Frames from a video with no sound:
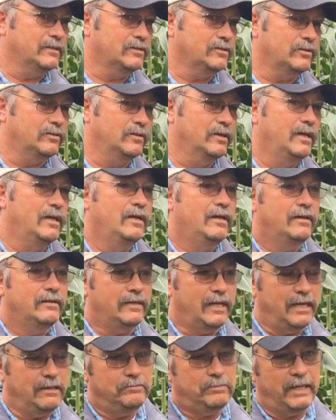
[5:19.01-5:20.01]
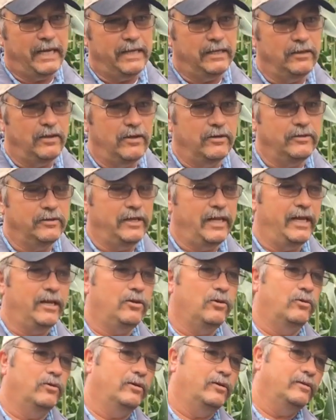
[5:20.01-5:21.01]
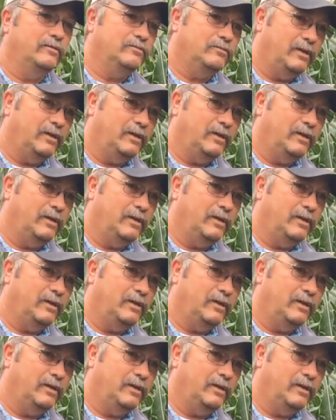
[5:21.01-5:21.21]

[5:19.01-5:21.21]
So they can plant a longer day corn.